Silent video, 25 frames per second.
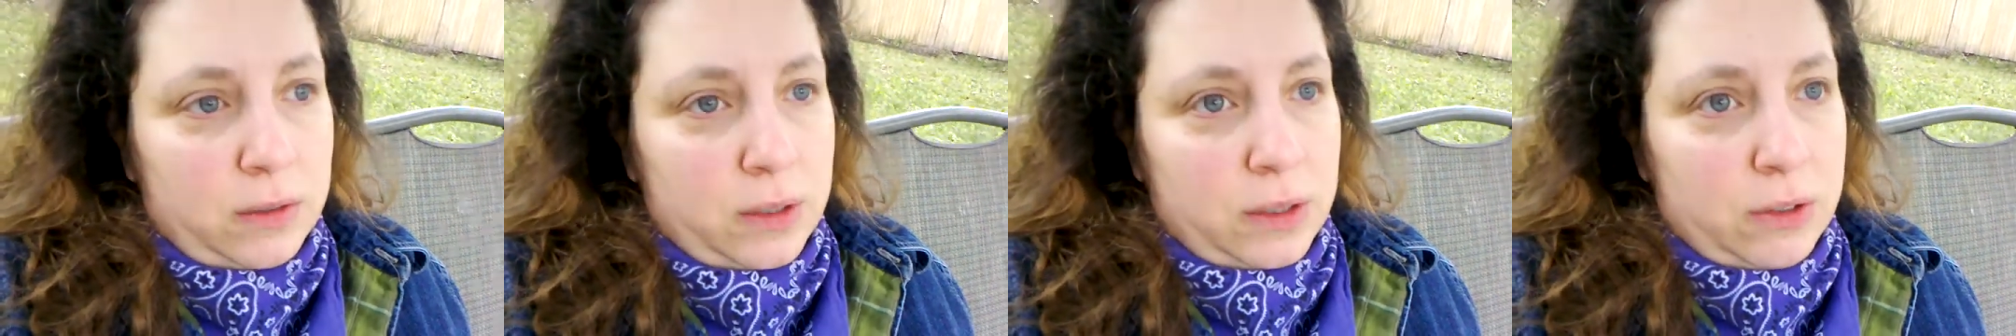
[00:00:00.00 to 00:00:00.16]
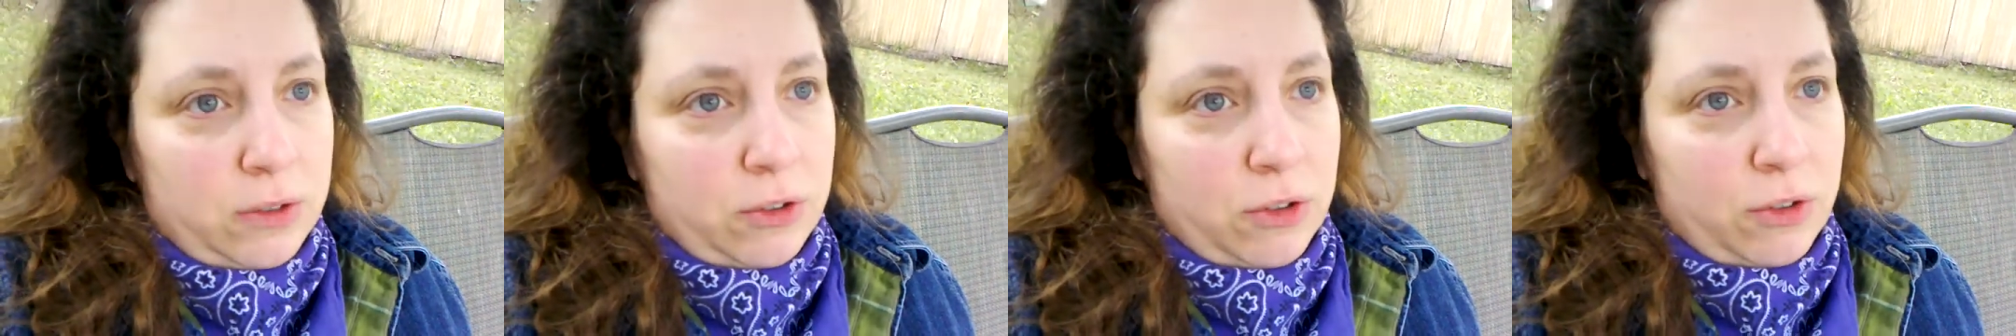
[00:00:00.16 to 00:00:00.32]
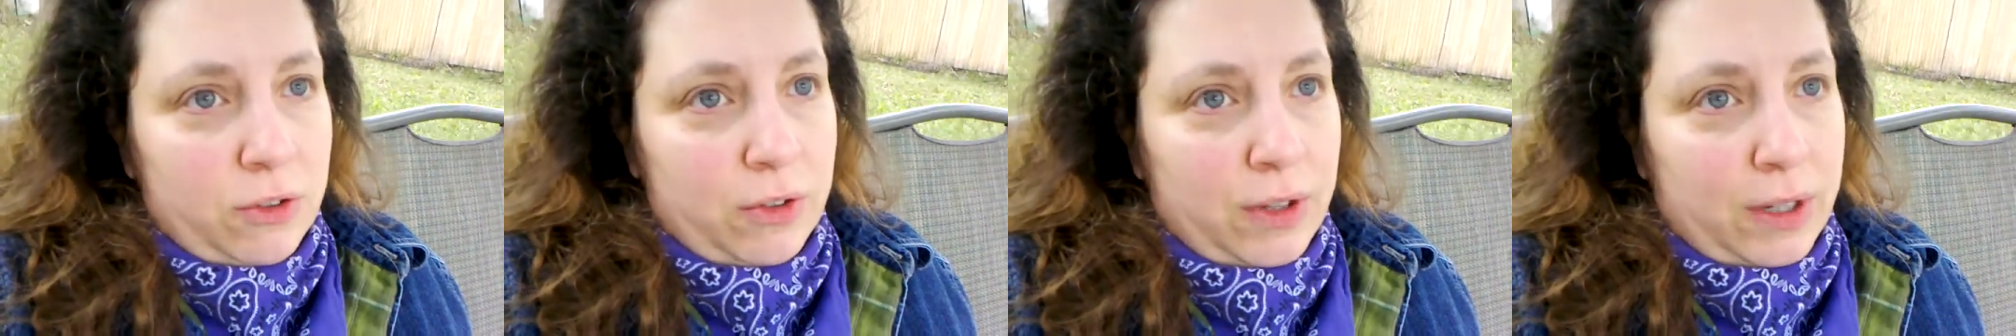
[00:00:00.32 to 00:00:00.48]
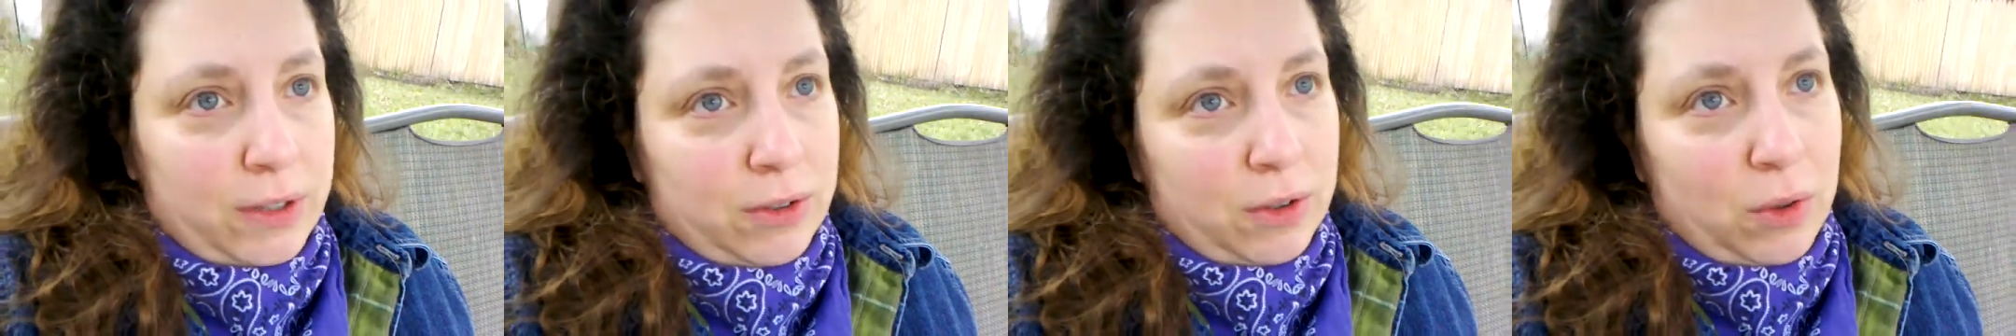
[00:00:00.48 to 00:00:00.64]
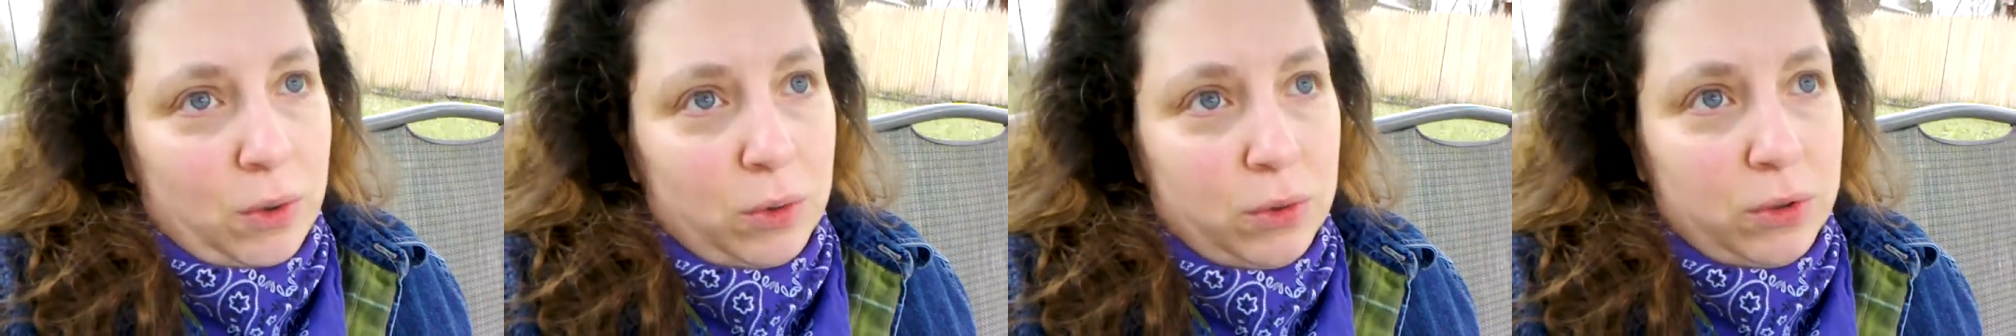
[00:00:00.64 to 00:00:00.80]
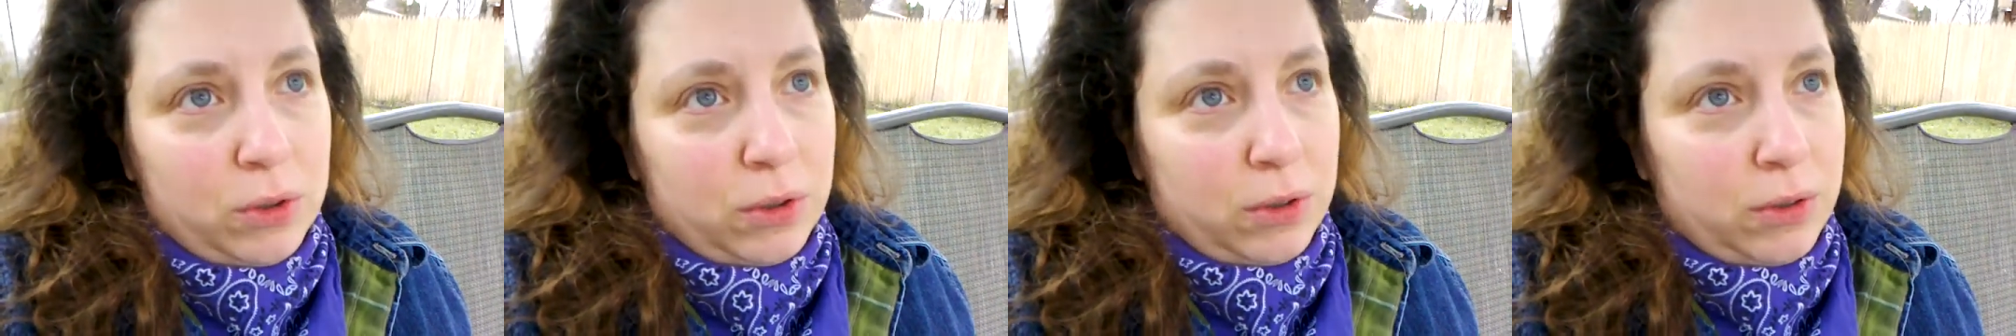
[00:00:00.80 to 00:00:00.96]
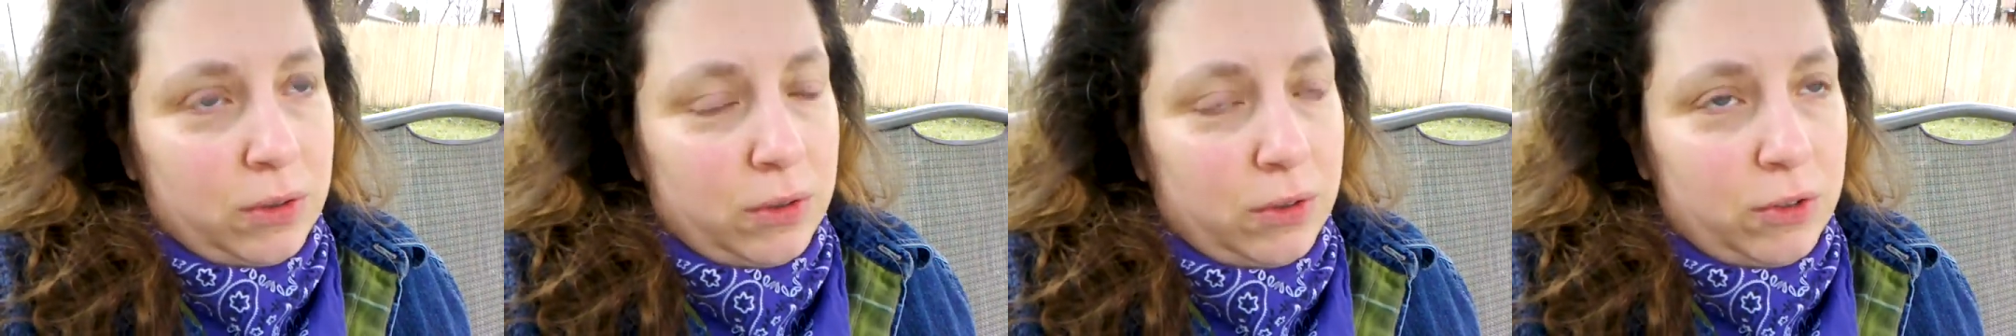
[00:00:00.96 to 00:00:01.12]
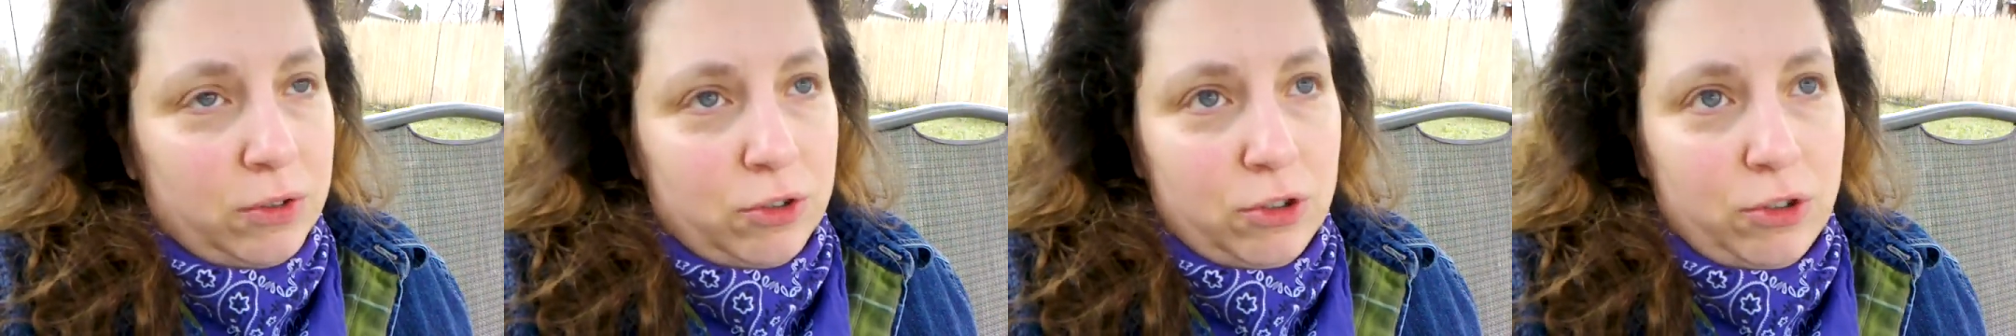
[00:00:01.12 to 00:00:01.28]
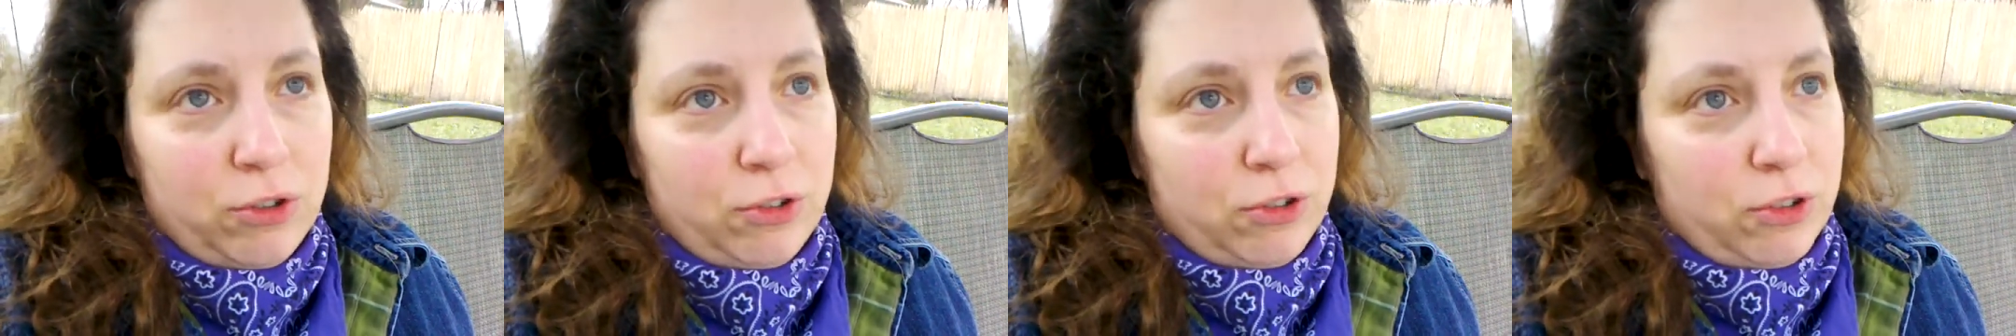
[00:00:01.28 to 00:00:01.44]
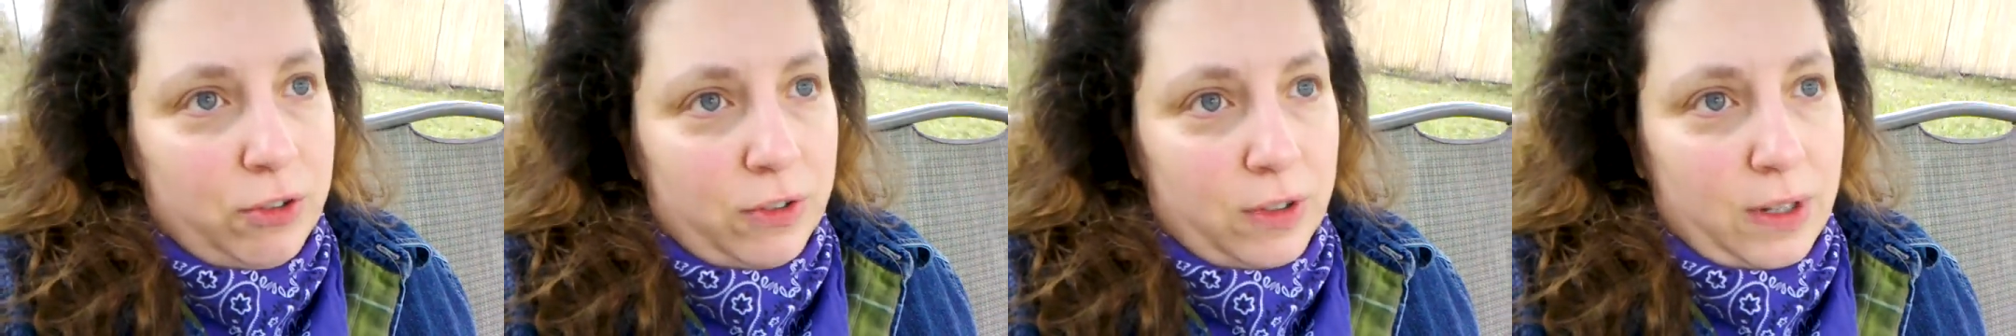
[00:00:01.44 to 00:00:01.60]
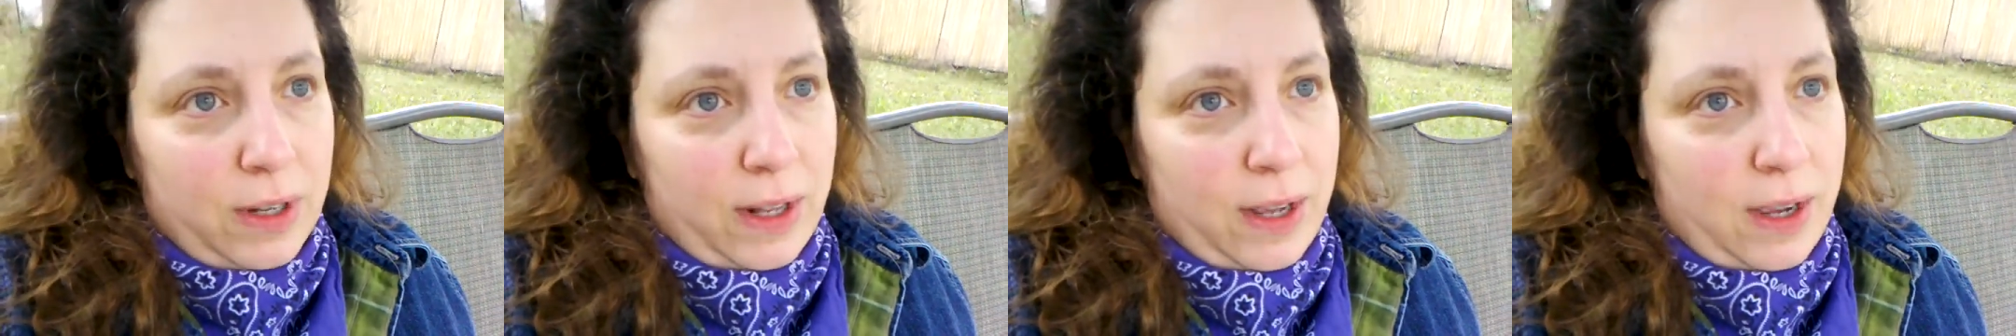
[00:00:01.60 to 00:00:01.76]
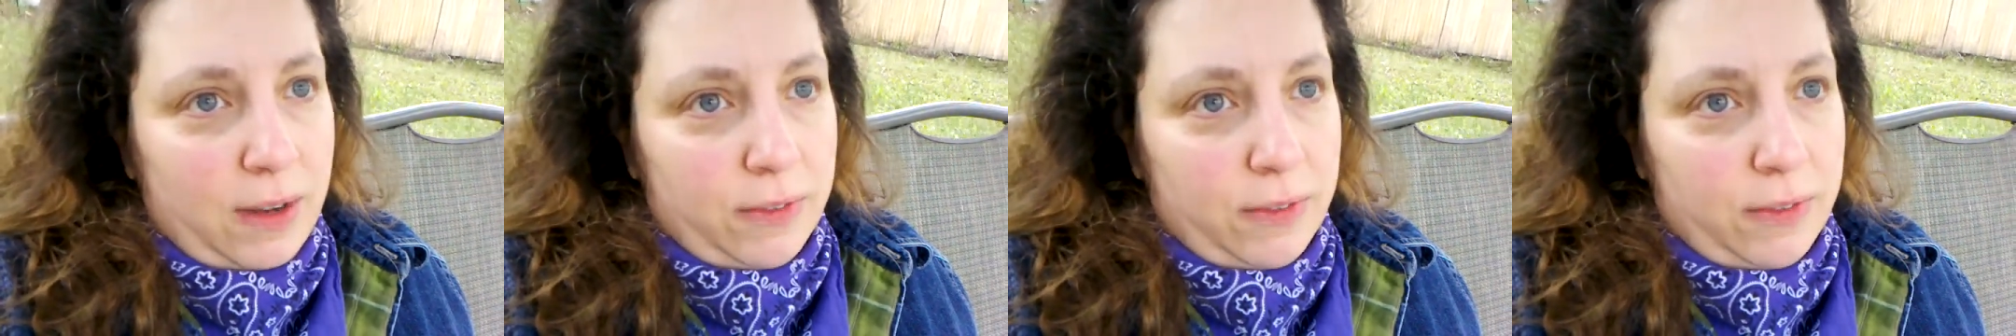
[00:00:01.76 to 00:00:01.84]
I told her she's just going to